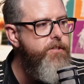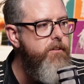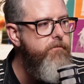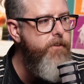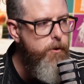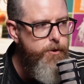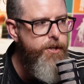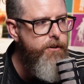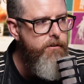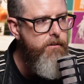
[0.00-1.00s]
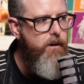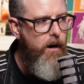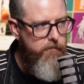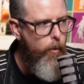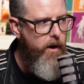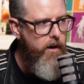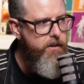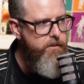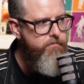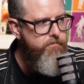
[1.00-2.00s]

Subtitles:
to the future of work?